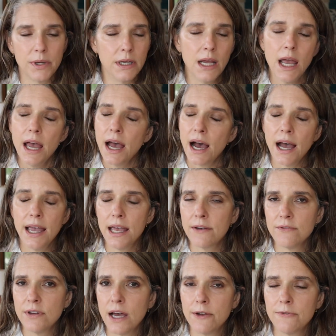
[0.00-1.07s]
but I
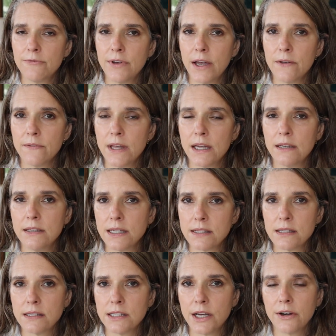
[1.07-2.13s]
have not found that
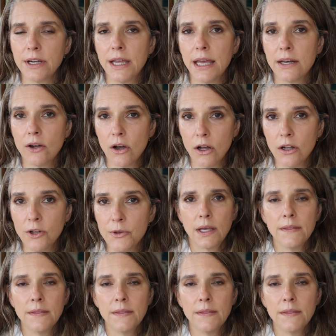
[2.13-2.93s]
necessary at all.